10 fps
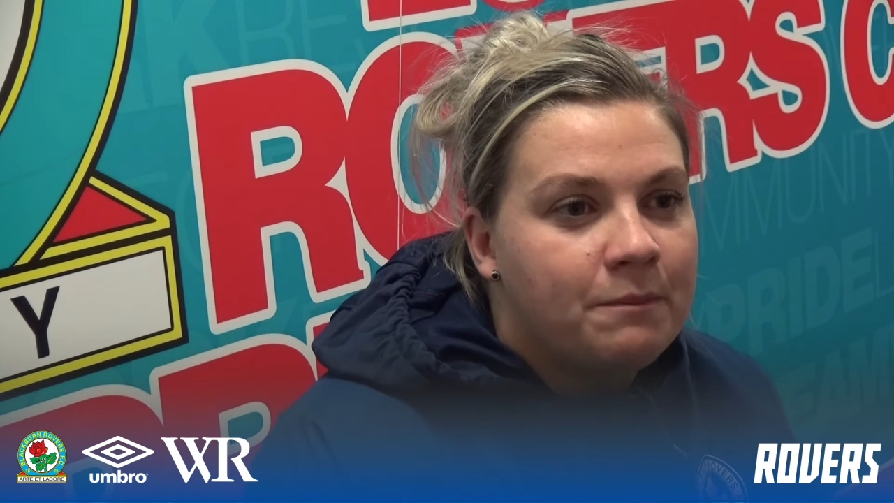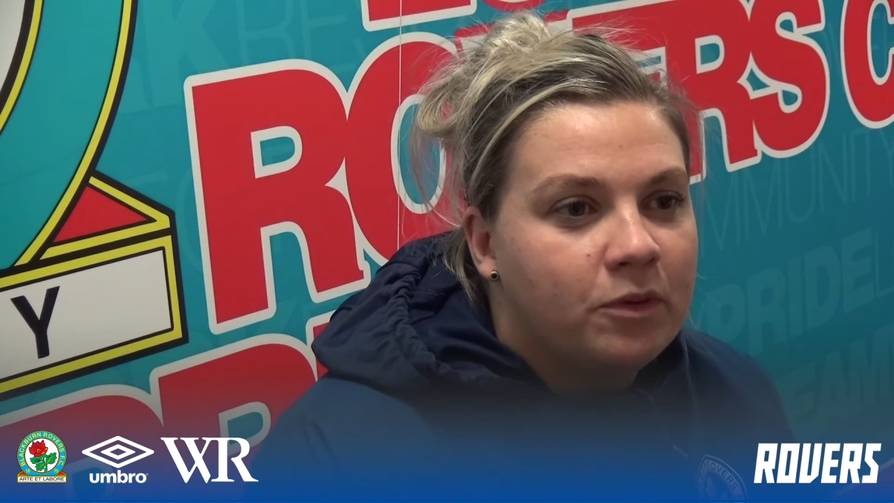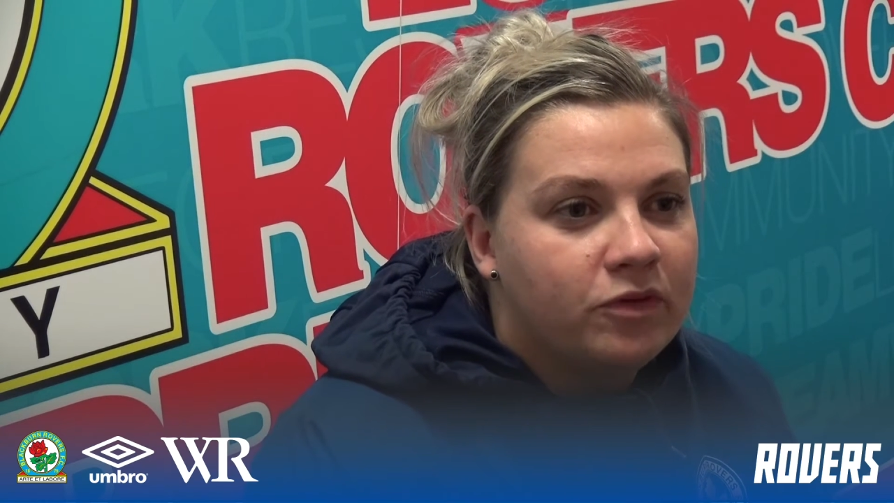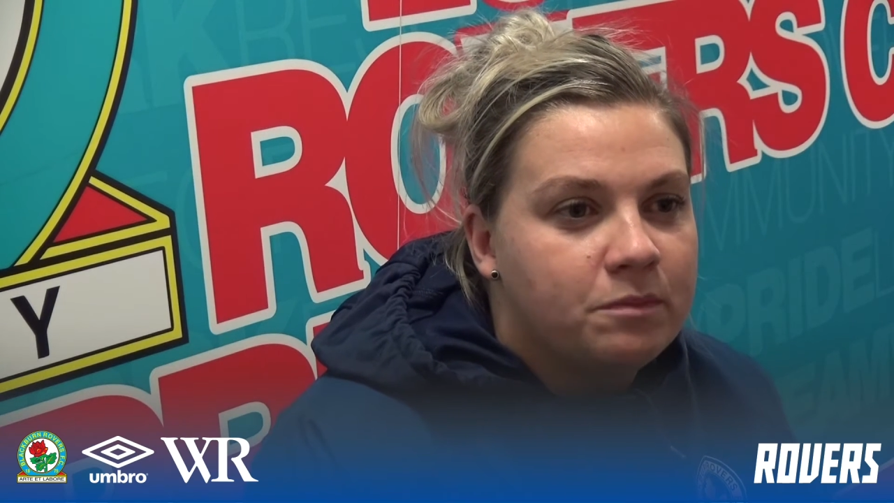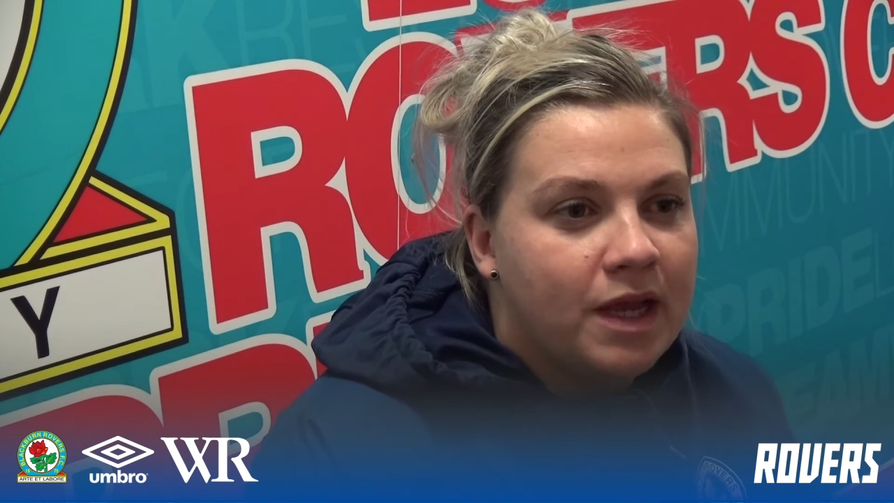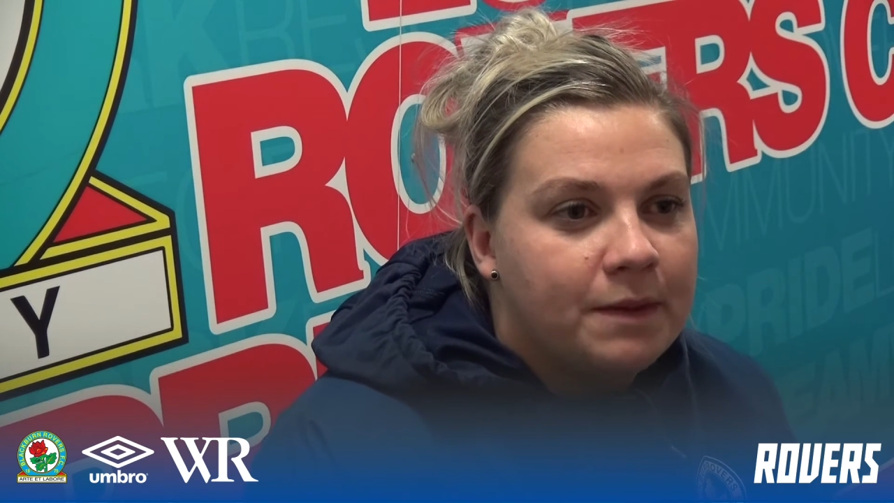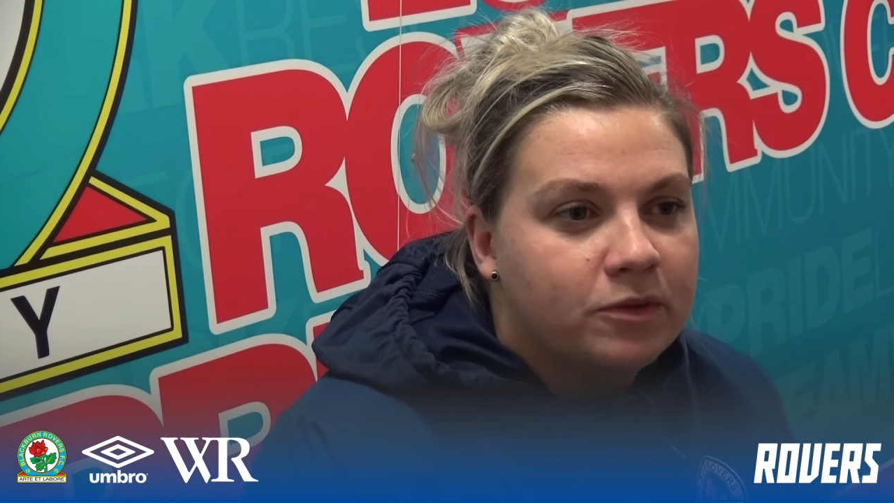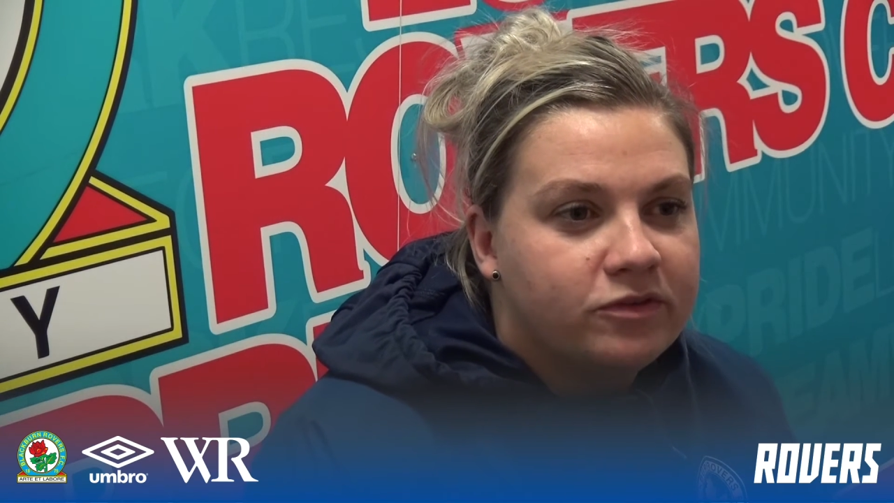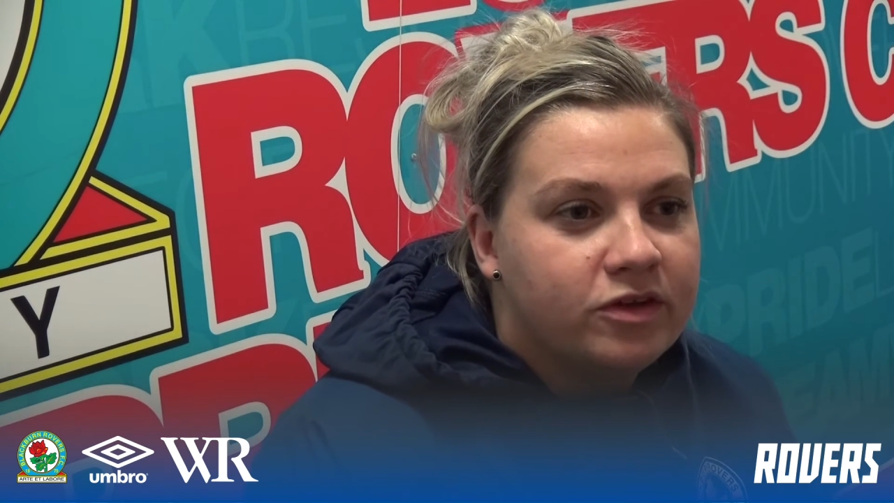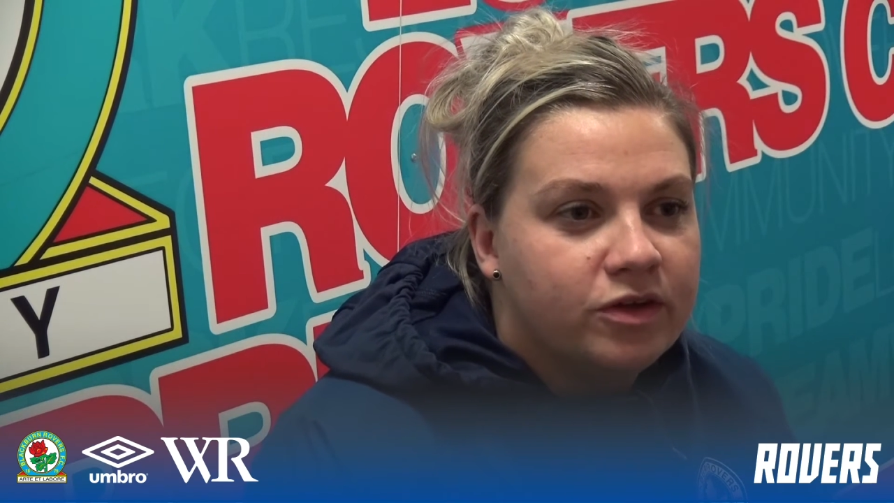but them be able
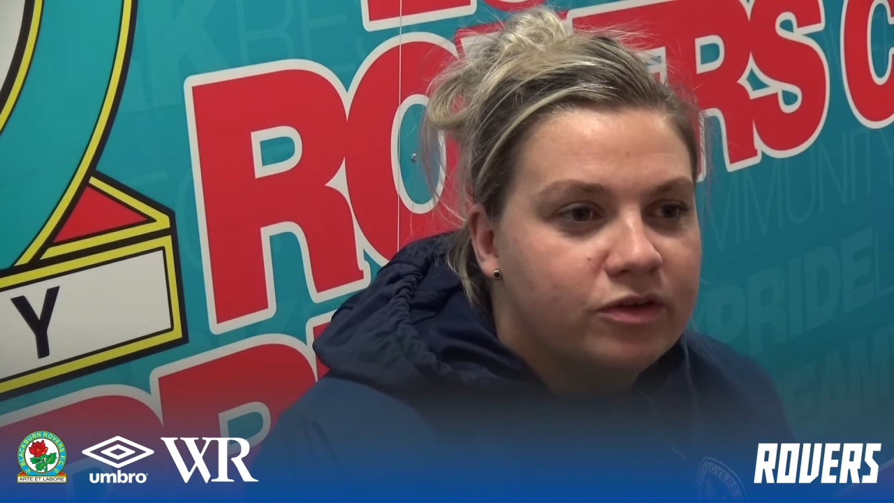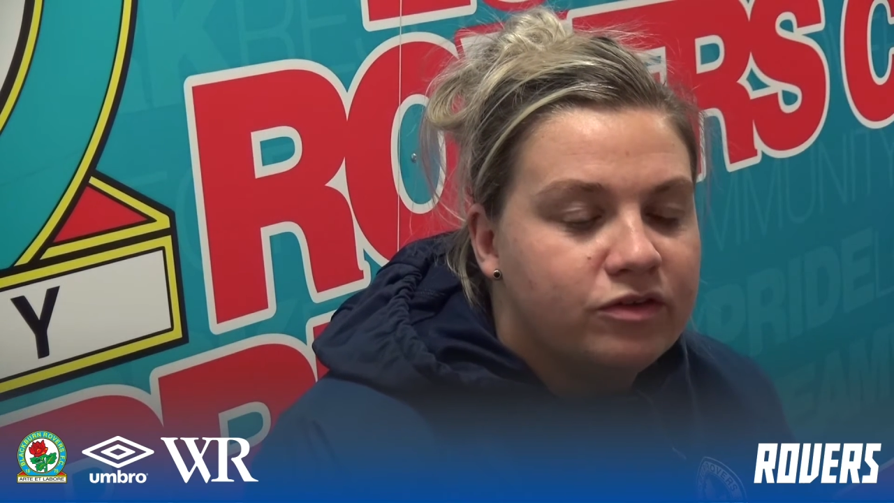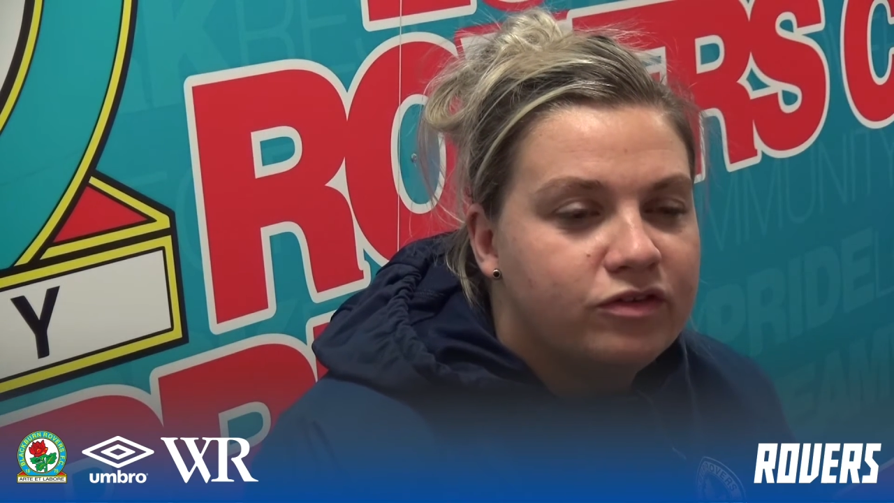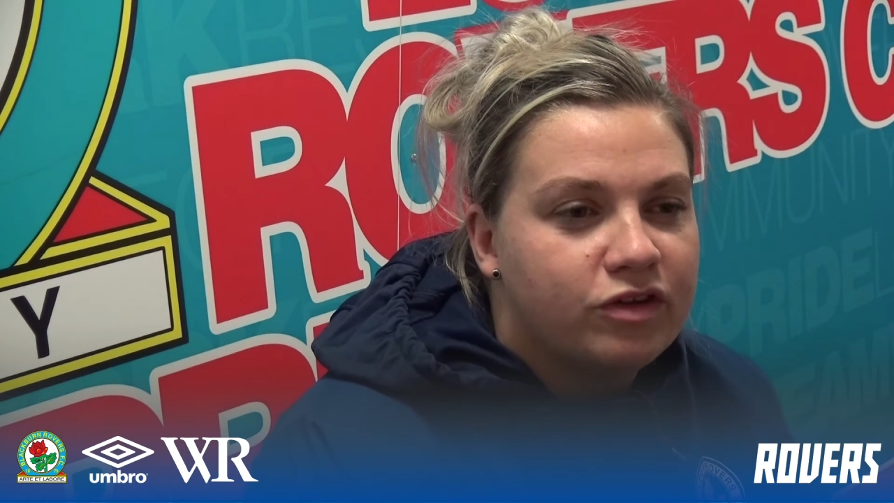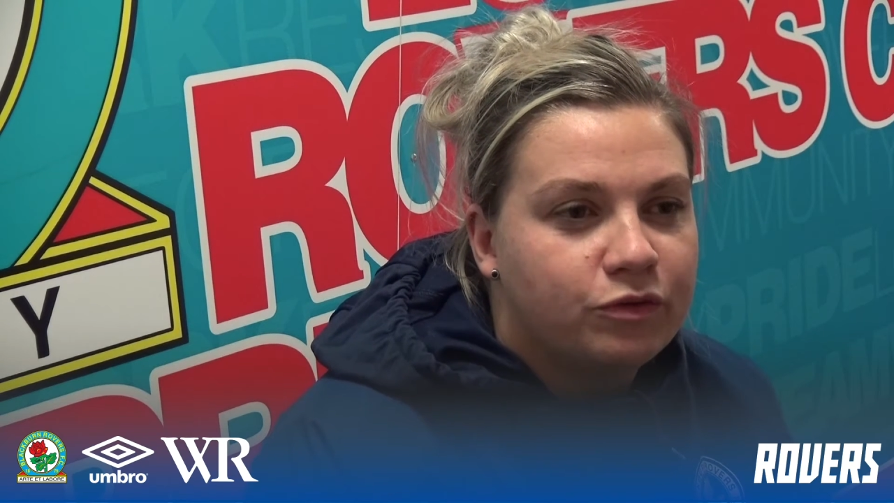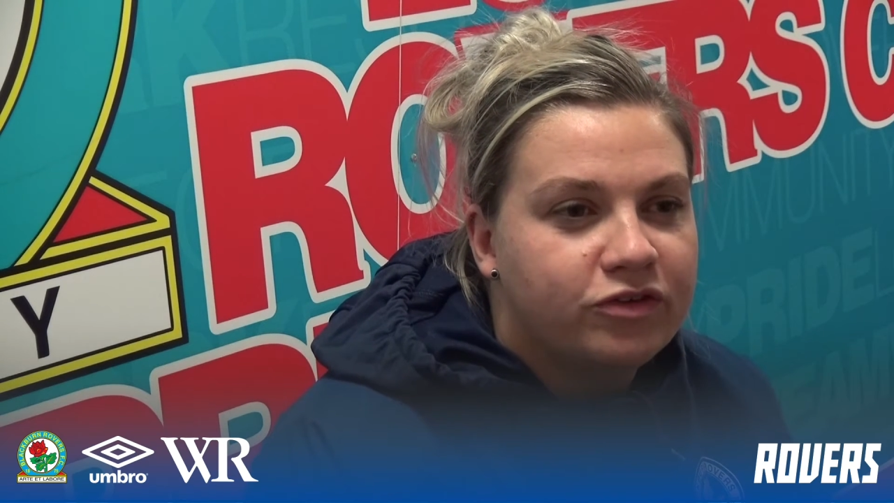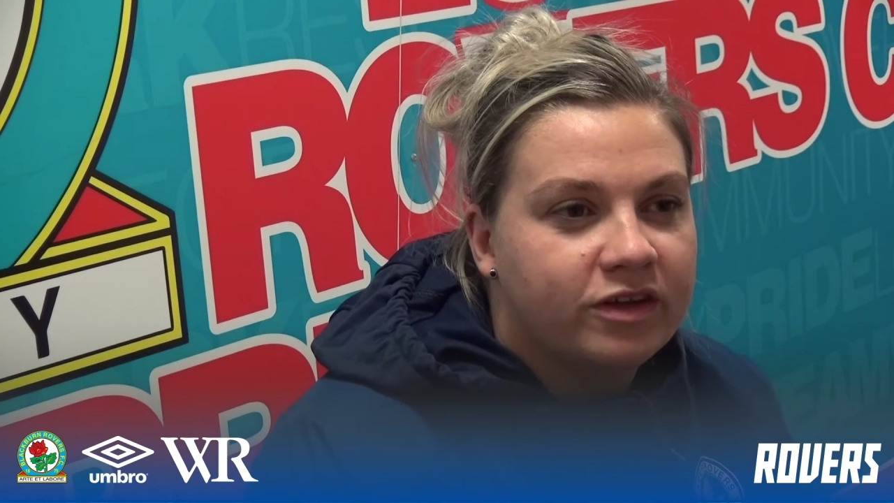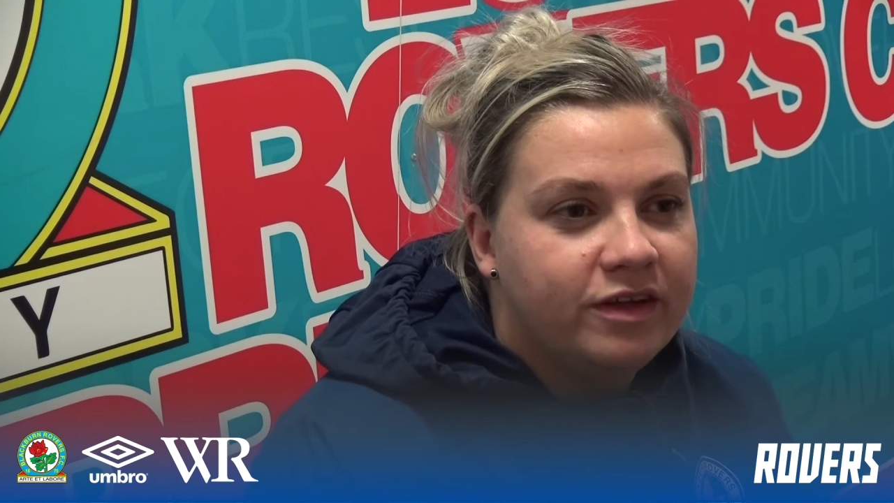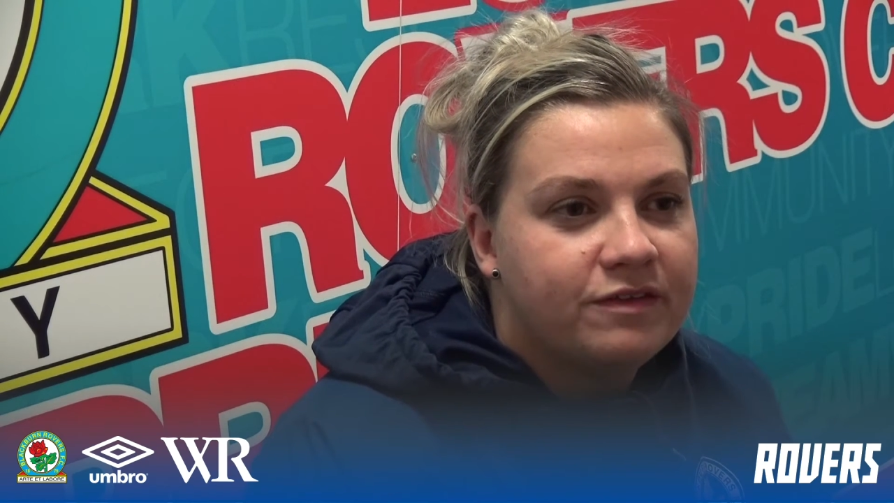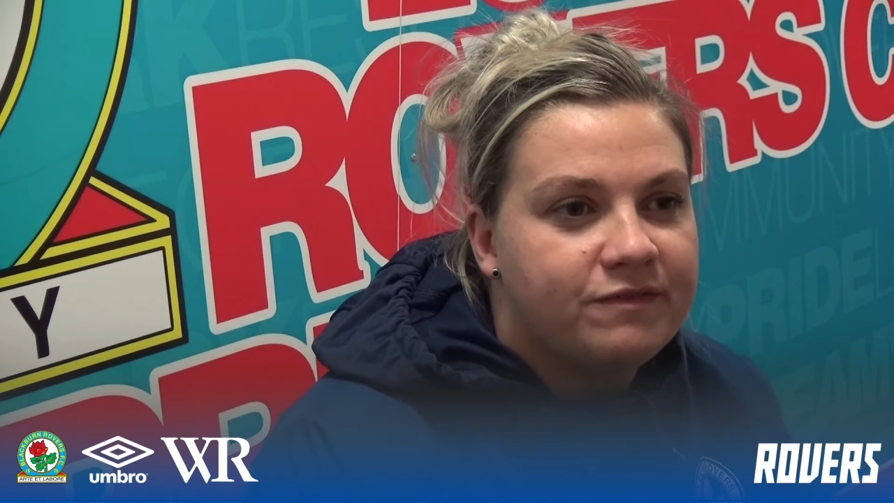to
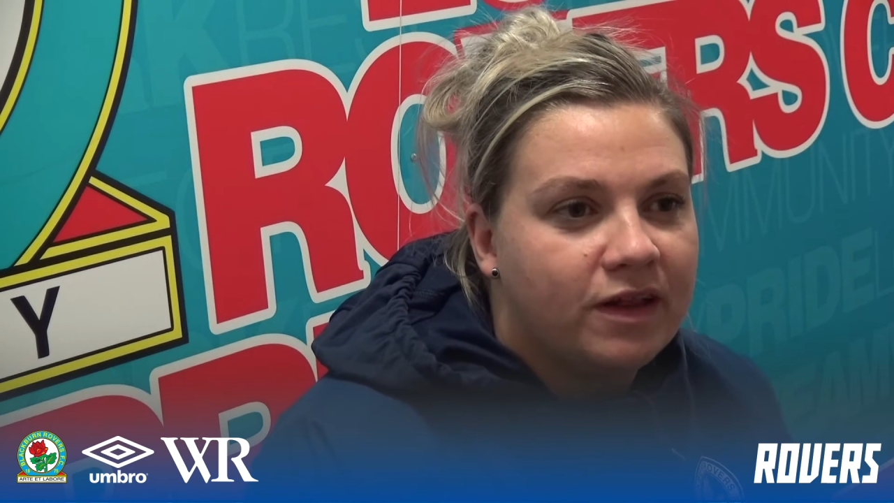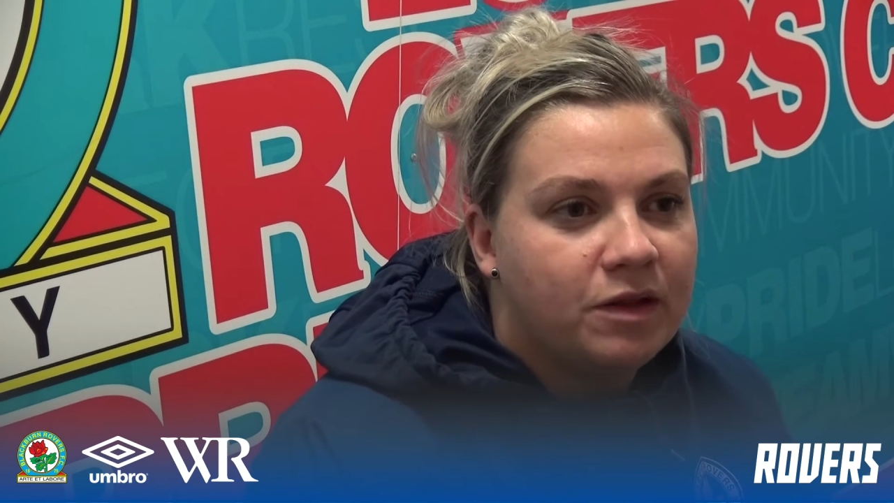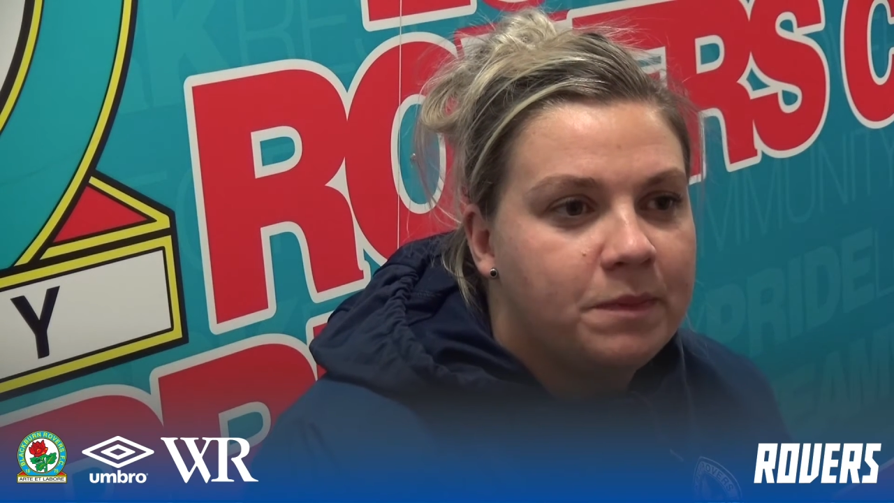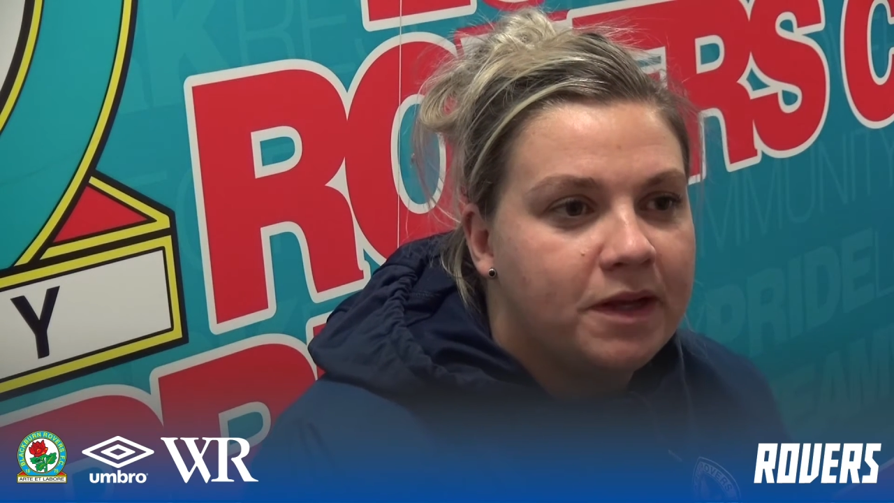socially develop